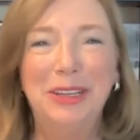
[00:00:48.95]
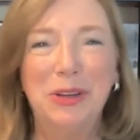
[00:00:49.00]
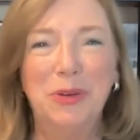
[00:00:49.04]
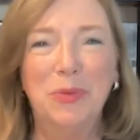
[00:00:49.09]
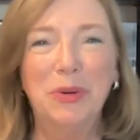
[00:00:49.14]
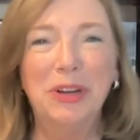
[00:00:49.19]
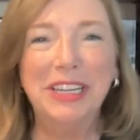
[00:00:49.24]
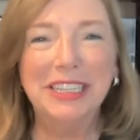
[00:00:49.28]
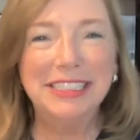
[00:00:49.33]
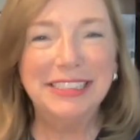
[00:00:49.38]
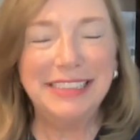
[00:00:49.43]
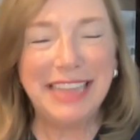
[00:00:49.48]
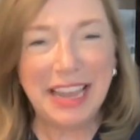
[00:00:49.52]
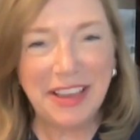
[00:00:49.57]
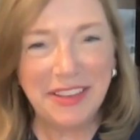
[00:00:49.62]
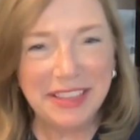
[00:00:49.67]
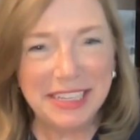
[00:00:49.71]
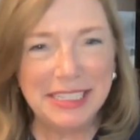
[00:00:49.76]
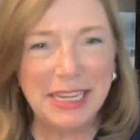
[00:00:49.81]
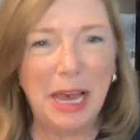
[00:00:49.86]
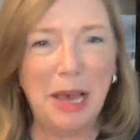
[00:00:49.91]
We're going to stay
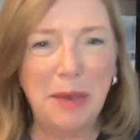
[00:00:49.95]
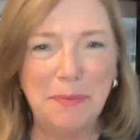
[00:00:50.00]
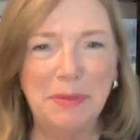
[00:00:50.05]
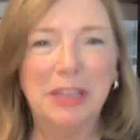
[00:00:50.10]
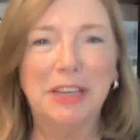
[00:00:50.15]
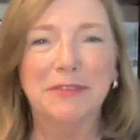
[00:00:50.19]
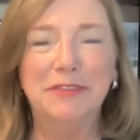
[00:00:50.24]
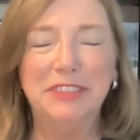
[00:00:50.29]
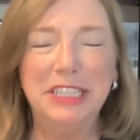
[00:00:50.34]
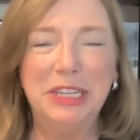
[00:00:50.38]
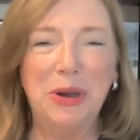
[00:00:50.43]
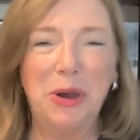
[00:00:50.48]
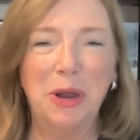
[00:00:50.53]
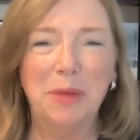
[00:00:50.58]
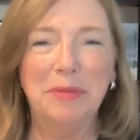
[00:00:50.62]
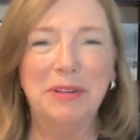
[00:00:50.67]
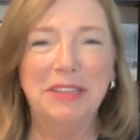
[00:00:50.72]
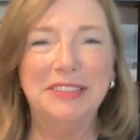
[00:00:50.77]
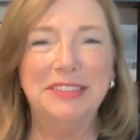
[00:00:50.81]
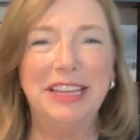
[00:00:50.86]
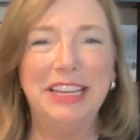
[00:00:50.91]
on the topic of
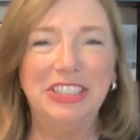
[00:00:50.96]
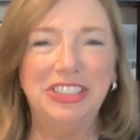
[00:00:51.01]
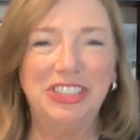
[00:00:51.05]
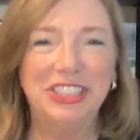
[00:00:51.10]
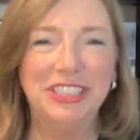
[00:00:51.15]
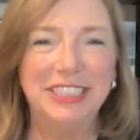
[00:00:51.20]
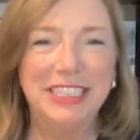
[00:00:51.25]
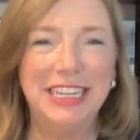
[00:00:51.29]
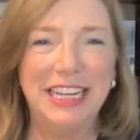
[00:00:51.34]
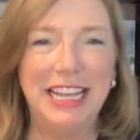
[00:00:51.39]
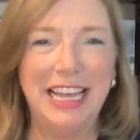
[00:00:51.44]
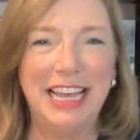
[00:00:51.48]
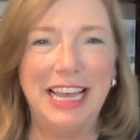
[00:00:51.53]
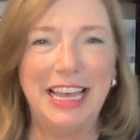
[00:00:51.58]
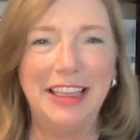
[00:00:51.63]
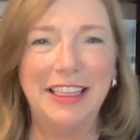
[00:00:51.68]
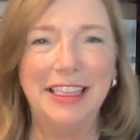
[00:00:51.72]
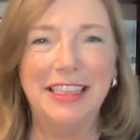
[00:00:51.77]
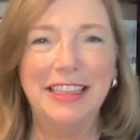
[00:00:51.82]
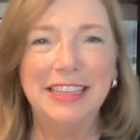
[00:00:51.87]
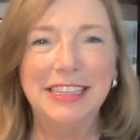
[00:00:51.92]
decarbonization
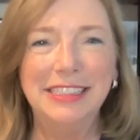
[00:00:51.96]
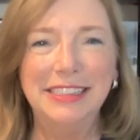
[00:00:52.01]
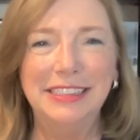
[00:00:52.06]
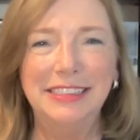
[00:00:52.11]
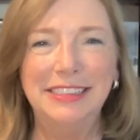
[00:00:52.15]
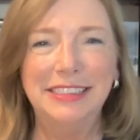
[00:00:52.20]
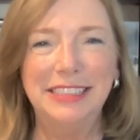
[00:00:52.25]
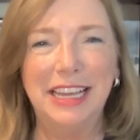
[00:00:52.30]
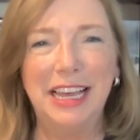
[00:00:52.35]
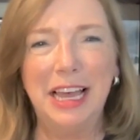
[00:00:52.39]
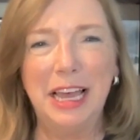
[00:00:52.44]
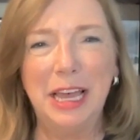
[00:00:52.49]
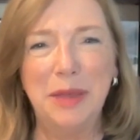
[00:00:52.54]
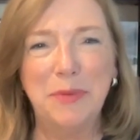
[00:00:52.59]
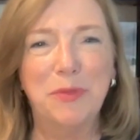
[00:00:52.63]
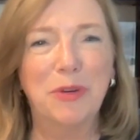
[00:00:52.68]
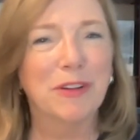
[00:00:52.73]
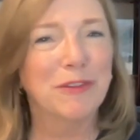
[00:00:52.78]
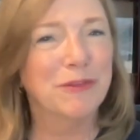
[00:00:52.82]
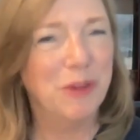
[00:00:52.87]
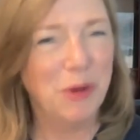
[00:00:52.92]
today. This time
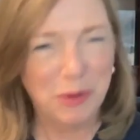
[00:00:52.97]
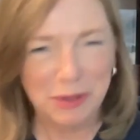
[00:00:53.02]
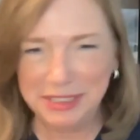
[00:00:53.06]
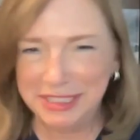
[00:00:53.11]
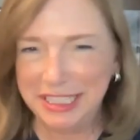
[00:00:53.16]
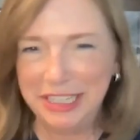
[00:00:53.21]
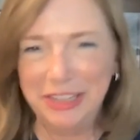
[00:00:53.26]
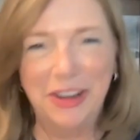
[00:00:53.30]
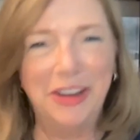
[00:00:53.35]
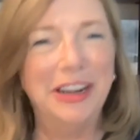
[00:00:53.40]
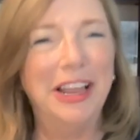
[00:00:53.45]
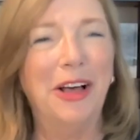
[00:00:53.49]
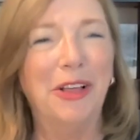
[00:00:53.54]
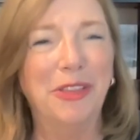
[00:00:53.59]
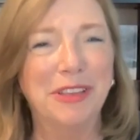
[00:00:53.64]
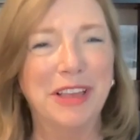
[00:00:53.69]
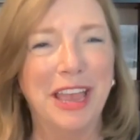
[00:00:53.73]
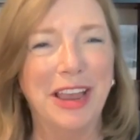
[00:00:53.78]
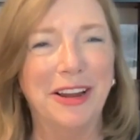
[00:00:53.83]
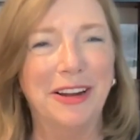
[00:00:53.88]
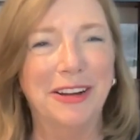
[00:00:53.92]
we're focusing on
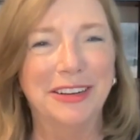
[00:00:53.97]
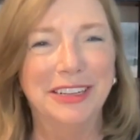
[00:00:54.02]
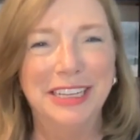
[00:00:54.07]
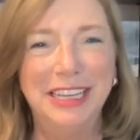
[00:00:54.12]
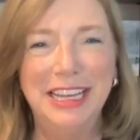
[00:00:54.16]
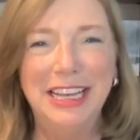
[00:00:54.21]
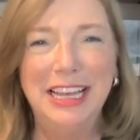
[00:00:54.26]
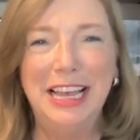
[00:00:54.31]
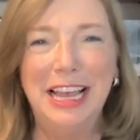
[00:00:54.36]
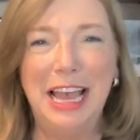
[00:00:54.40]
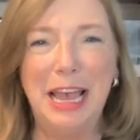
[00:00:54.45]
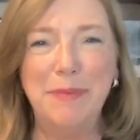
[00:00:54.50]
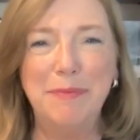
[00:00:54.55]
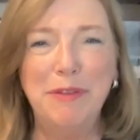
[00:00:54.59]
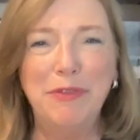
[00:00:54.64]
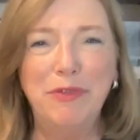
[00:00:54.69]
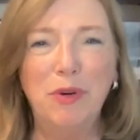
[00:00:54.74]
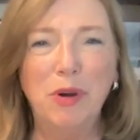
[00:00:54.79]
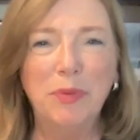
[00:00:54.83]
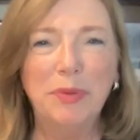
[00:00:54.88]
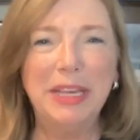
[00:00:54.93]
healthcare. And
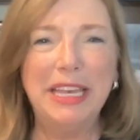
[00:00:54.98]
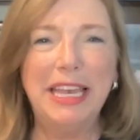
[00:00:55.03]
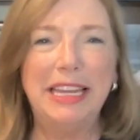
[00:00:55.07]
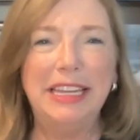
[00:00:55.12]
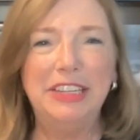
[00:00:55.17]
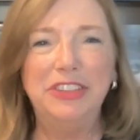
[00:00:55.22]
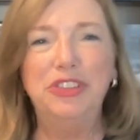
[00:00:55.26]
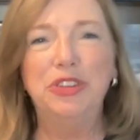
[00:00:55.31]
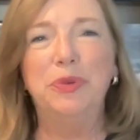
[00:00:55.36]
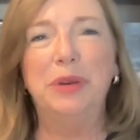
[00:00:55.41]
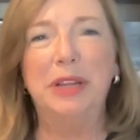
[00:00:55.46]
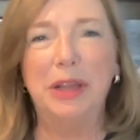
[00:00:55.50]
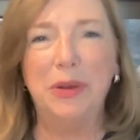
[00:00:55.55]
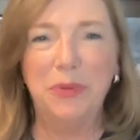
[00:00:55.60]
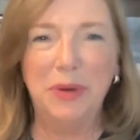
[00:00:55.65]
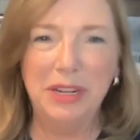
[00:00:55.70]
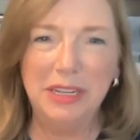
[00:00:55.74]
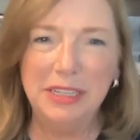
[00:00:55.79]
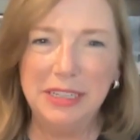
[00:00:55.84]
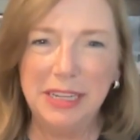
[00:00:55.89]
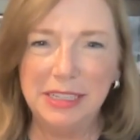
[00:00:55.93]
before we get into it, I
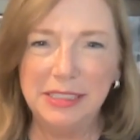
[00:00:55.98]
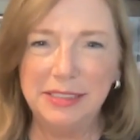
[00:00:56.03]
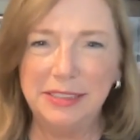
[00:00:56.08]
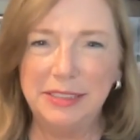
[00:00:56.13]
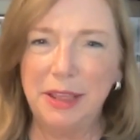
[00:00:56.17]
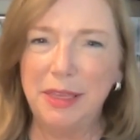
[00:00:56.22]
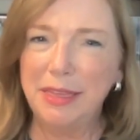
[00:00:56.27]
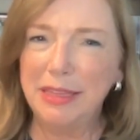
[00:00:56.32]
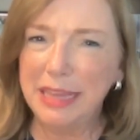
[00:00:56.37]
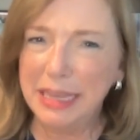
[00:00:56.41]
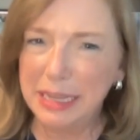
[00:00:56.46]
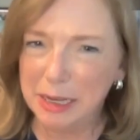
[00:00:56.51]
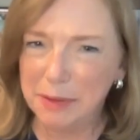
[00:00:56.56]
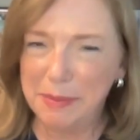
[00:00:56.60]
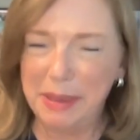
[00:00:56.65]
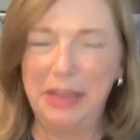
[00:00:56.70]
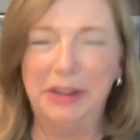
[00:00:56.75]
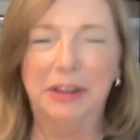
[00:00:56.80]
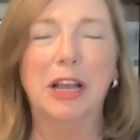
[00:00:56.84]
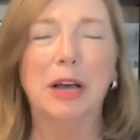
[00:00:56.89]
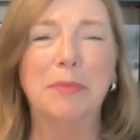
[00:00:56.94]
wanted us to think
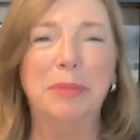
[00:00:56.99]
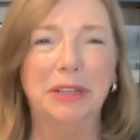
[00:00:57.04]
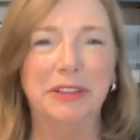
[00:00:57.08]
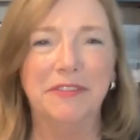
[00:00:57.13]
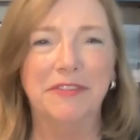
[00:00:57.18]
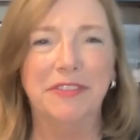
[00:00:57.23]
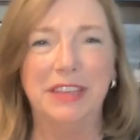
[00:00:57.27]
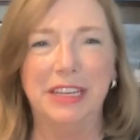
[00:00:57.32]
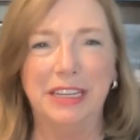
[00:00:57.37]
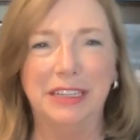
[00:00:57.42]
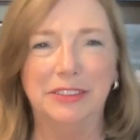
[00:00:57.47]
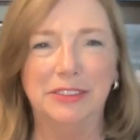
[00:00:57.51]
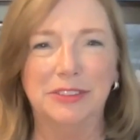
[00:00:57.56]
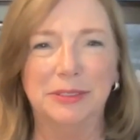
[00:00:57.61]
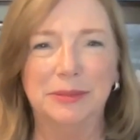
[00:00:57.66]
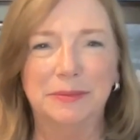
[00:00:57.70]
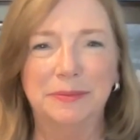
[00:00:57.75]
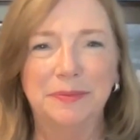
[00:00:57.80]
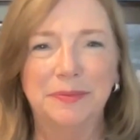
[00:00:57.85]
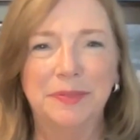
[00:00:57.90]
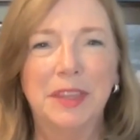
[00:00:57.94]
about a couple of
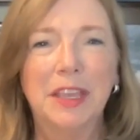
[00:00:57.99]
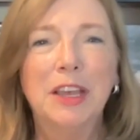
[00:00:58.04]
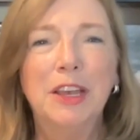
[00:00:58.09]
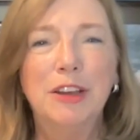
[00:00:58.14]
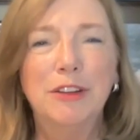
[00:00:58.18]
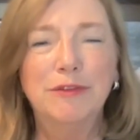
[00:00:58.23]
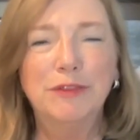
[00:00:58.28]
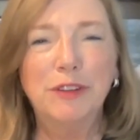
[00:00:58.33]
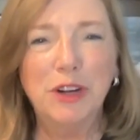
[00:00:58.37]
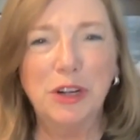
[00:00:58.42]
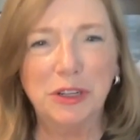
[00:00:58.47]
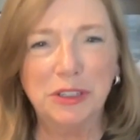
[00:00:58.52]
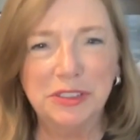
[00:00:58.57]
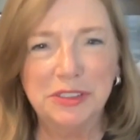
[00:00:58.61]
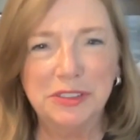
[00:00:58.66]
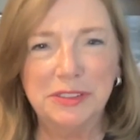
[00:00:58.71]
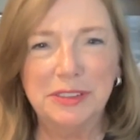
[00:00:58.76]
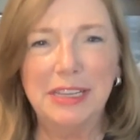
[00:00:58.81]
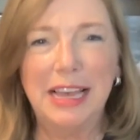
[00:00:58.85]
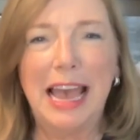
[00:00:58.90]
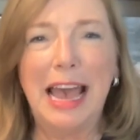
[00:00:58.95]
things.
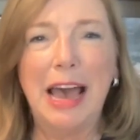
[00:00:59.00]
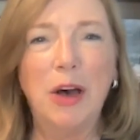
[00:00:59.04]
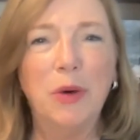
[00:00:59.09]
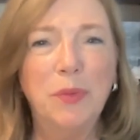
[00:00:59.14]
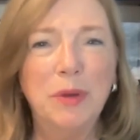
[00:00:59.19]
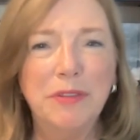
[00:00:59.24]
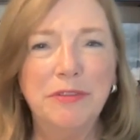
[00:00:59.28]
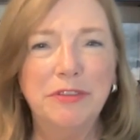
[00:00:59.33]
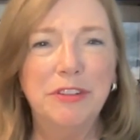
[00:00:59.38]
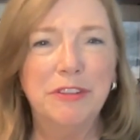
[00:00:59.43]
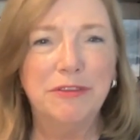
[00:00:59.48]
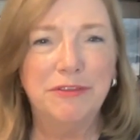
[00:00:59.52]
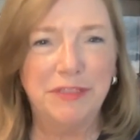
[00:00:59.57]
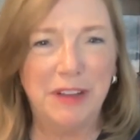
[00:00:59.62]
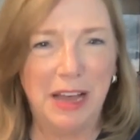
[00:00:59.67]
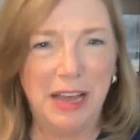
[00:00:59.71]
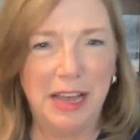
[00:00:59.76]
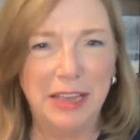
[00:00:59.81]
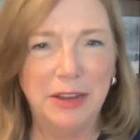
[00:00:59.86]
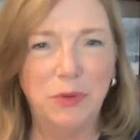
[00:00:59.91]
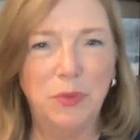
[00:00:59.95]
First, how we've
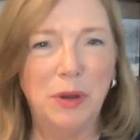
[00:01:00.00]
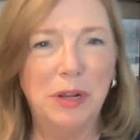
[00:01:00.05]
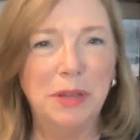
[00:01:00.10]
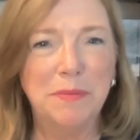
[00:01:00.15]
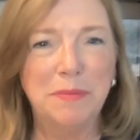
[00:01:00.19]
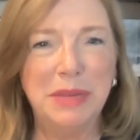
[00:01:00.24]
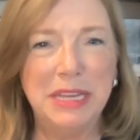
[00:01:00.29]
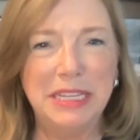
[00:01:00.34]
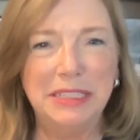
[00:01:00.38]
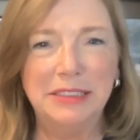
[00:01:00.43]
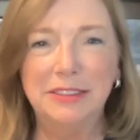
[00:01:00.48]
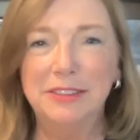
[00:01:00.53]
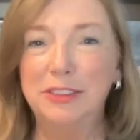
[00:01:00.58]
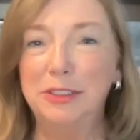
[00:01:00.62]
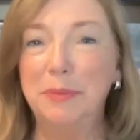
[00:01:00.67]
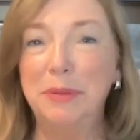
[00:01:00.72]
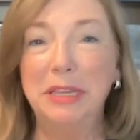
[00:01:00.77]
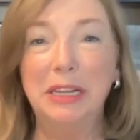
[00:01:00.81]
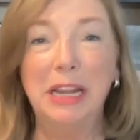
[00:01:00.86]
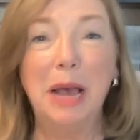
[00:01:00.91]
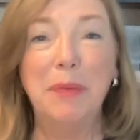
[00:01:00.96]
defined what it means
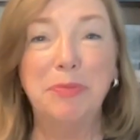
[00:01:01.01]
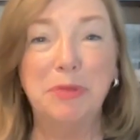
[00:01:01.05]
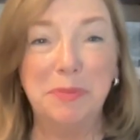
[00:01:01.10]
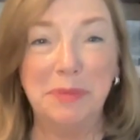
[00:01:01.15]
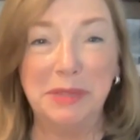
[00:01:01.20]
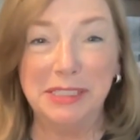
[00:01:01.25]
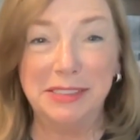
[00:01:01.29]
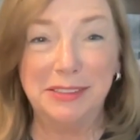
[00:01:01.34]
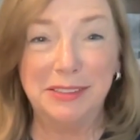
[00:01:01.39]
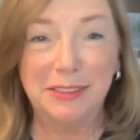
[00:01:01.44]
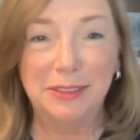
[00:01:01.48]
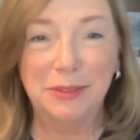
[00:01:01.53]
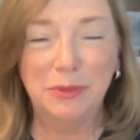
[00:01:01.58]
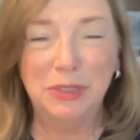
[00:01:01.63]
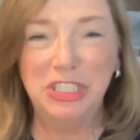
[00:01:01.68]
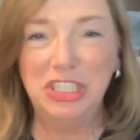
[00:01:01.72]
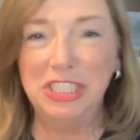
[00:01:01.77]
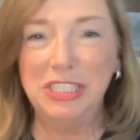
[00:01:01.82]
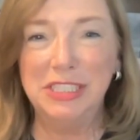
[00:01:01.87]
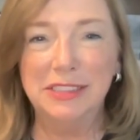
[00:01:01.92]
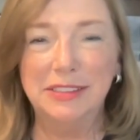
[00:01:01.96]
to be an optimist,
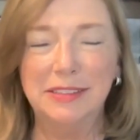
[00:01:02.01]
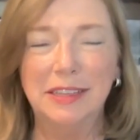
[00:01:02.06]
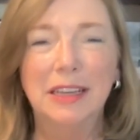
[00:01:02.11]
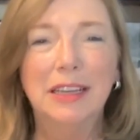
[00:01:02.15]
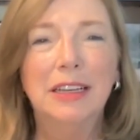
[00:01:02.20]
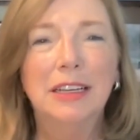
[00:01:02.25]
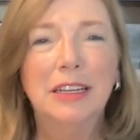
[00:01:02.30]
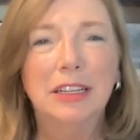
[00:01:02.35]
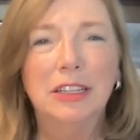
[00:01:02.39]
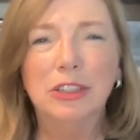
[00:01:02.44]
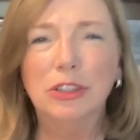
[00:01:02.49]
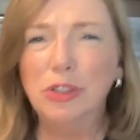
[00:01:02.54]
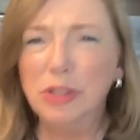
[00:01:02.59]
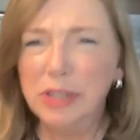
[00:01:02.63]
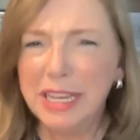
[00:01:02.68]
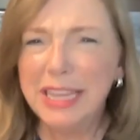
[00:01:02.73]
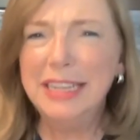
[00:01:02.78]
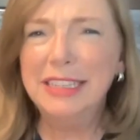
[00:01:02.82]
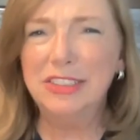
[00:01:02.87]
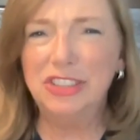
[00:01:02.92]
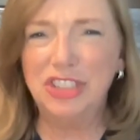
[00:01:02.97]
which is
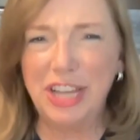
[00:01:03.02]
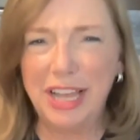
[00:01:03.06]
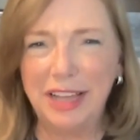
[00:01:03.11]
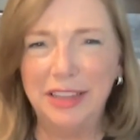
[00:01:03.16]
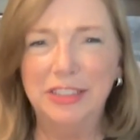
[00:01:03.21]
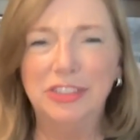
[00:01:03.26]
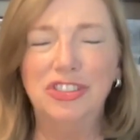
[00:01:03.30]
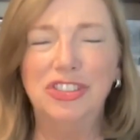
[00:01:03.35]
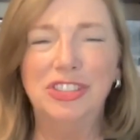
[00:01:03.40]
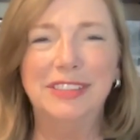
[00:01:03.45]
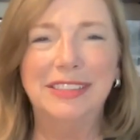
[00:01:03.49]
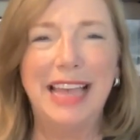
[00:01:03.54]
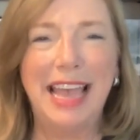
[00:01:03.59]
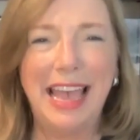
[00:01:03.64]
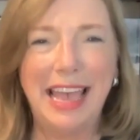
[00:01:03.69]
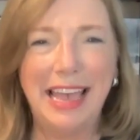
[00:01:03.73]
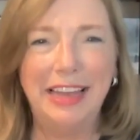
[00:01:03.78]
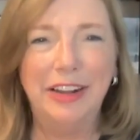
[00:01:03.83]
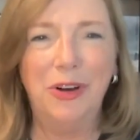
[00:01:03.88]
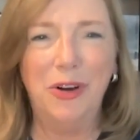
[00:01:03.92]
looking at challenges head